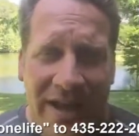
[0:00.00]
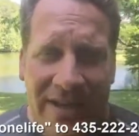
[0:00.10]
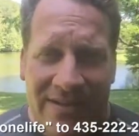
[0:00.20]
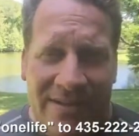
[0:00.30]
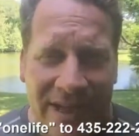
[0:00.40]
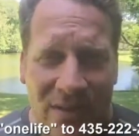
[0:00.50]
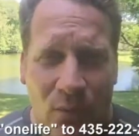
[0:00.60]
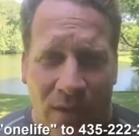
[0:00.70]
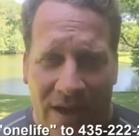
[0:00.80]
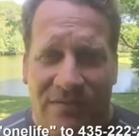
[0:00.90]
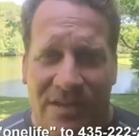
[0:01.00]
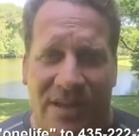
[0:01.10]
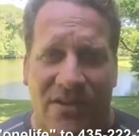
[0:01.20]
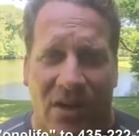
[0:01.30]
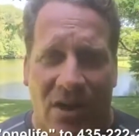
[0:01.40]
and take what I've
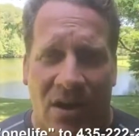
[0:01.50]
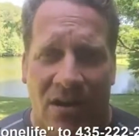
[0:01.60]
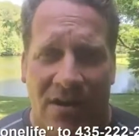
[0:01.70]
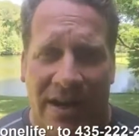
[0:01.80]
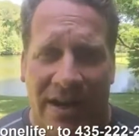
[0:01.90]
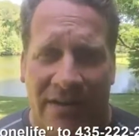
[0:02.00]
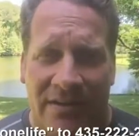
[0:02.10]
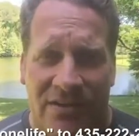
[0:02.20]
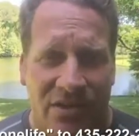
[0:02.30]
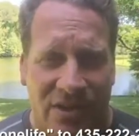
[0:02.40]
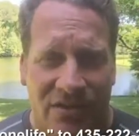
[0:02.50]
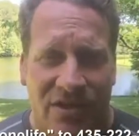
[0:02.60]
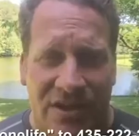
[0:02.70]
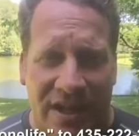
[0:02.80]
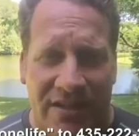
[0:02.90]
said to heart, and just
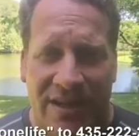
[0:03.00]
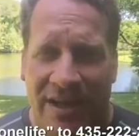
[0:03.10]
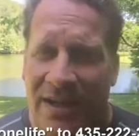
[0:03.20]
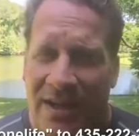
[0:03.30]
understand that,